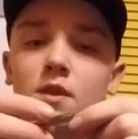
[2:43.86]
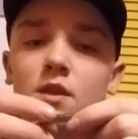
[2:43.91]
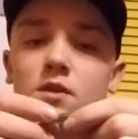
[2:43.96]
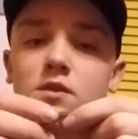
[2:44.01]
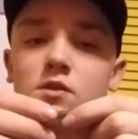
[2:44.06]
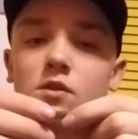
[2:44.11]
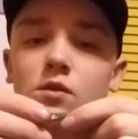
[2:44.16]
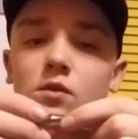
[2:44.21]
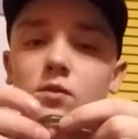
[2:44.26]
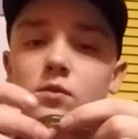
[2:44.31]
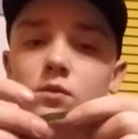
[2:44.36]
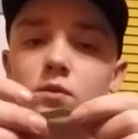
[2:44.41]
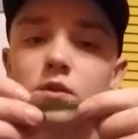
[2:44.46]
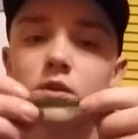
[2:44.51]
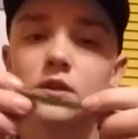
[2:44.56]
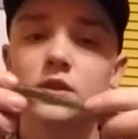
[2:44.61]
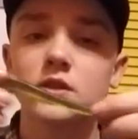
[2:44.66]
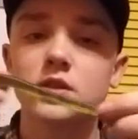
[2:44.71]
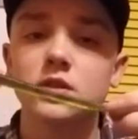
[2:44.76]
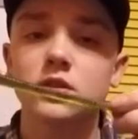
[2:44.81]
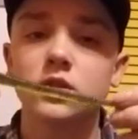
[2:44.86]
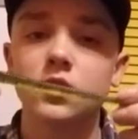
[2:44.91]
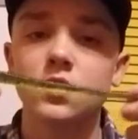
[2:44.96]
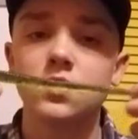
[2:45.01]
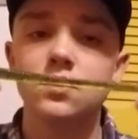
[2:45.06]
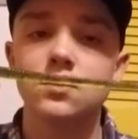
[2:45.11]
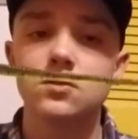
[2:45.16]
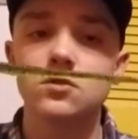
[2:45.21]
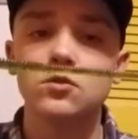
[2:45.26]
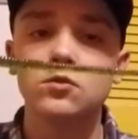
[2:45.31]
So this is
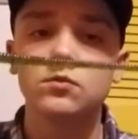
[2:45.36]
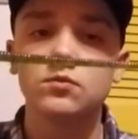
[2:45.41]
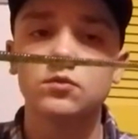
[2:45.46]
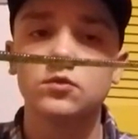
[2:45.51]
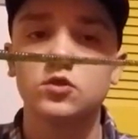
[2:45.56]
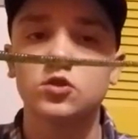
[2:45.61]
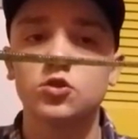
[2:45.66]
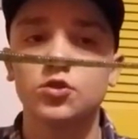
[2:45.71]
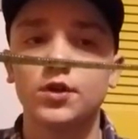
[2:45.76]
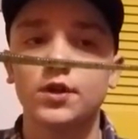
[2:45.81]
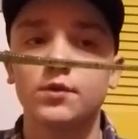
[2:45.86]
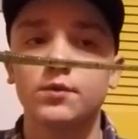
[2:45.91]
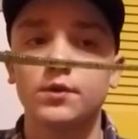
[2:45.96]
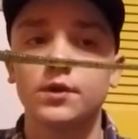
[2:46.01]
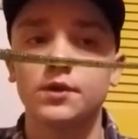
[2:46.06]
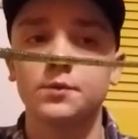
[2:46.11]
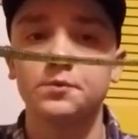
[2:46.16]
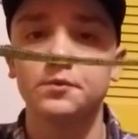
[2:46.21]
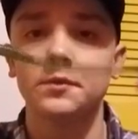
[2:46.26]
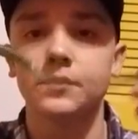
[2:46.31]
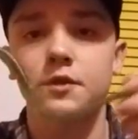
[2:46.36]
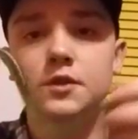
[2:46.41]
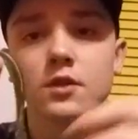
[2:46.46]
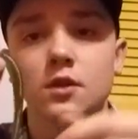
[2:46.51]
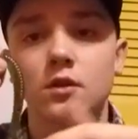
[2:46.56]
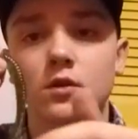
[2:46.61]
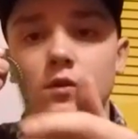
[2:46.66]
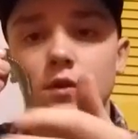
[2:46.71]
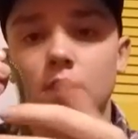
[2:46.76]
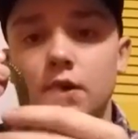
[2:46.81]
a zoom trick worm.
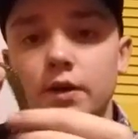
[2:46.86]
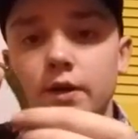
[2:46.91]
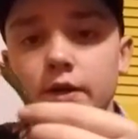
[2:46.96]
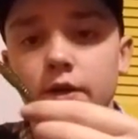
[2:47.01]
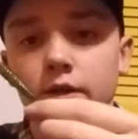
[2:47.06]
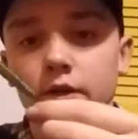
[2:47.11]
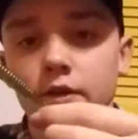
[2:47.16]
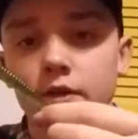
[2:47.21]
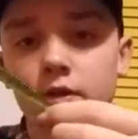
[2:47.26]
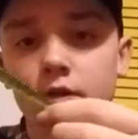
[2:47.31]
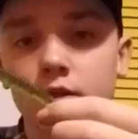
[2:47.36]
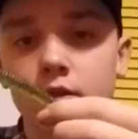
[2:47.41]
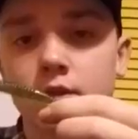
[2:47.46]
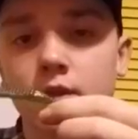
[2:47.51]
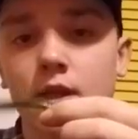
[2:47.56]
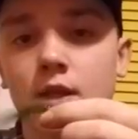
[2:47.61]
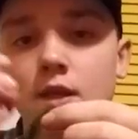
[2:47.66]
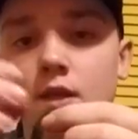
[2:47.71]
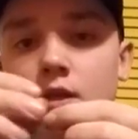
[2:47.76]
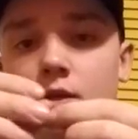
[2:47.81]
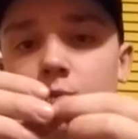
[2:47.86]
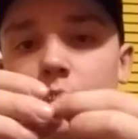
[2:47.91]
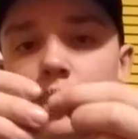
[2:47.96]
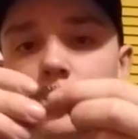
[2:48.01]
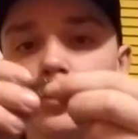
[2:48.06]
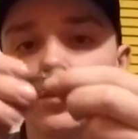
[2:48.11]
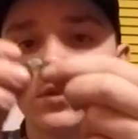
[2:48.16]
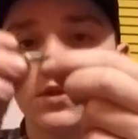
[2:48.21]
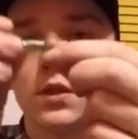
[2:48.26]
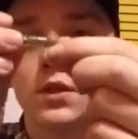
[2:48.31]
So I take
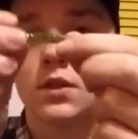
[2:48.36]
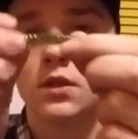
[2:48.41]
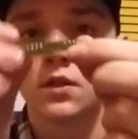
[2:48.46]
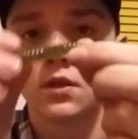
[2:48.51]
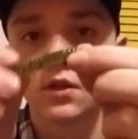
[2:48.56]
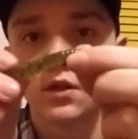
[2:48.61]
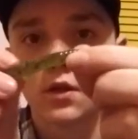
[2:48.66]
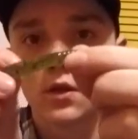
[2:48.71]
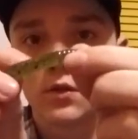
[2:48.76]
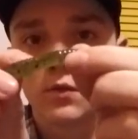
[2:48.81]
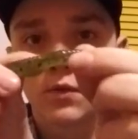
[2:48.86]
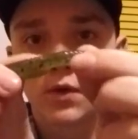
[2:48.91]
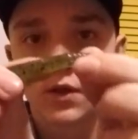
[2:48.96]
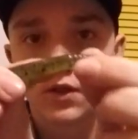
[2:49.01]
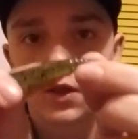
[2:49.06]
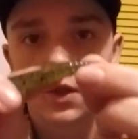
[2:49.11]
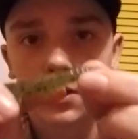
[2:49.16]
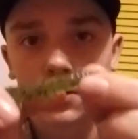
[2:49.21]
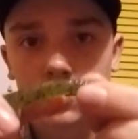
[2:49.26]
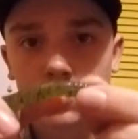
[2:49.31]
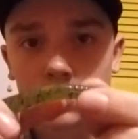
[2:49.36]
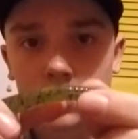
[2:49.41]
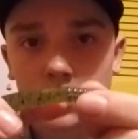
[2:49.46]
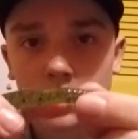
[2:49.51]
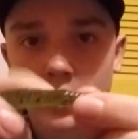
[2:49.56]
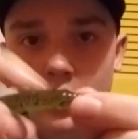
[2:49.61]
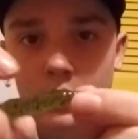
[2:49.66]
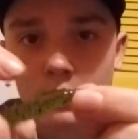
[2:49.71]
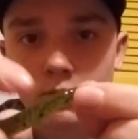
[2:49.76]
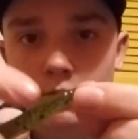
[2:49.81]
about right there to where
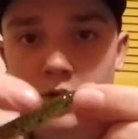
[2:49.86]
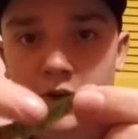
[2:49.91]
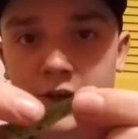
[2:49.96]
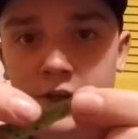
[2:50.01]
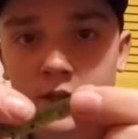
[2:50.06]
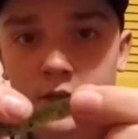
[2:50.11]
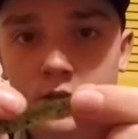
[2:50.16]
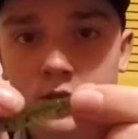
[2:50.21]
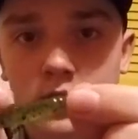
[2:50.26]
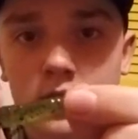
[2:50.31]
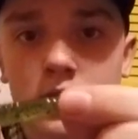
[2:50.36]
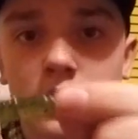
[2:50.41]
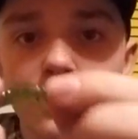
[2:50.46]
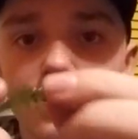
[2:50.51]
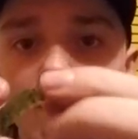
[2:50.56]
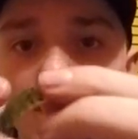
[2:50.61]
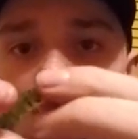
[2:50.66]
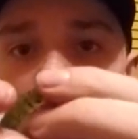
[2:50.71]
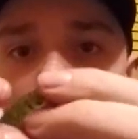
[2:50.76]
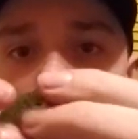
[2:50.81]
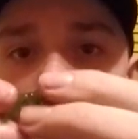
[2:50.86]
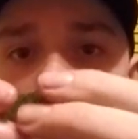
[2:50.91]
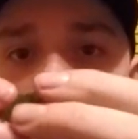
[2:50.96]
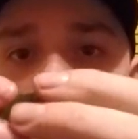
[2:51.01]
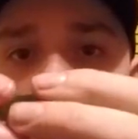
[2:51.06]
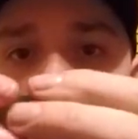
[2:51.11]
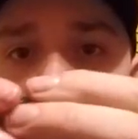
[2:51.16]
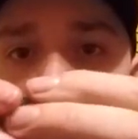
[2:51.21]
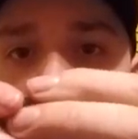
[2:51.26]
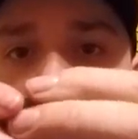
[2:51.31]
that ring is type thing,
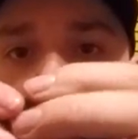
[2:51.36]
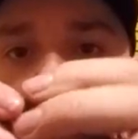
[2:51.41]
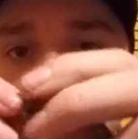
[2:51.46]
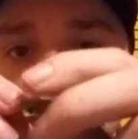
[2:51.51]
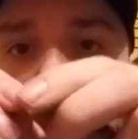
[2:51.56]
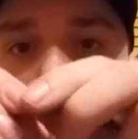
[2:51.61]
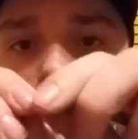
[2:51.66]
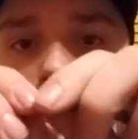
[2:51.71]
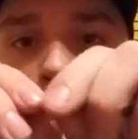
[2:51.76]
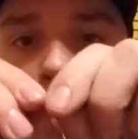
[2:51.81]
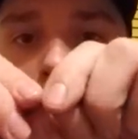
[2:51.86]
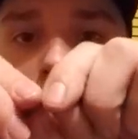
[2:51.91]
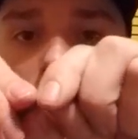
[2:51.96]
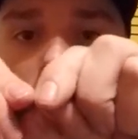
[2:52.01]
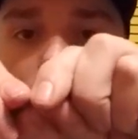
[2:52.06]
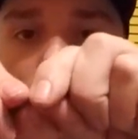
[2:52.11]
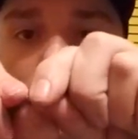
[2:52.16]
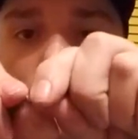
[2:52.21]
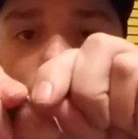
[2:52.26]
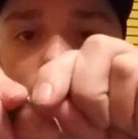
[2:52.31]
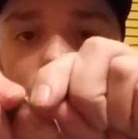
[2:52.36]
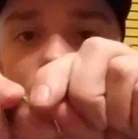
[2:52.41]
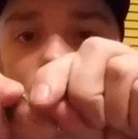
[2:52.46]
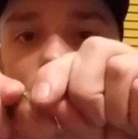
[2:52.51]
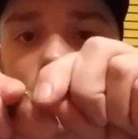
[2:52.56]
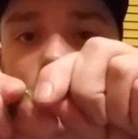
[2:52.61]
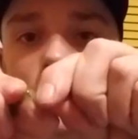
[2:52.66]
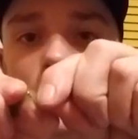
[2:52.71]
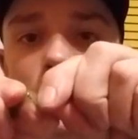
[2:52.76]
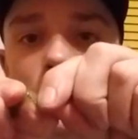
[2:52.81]
and I break it off right
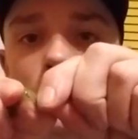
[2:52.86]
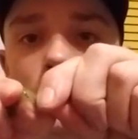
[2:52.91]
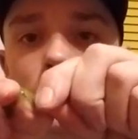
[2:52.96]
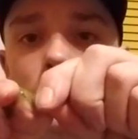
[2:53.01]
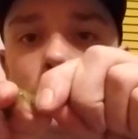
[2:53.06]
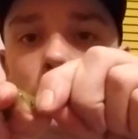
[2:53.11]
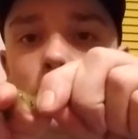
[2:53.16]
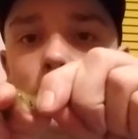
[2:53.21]
there.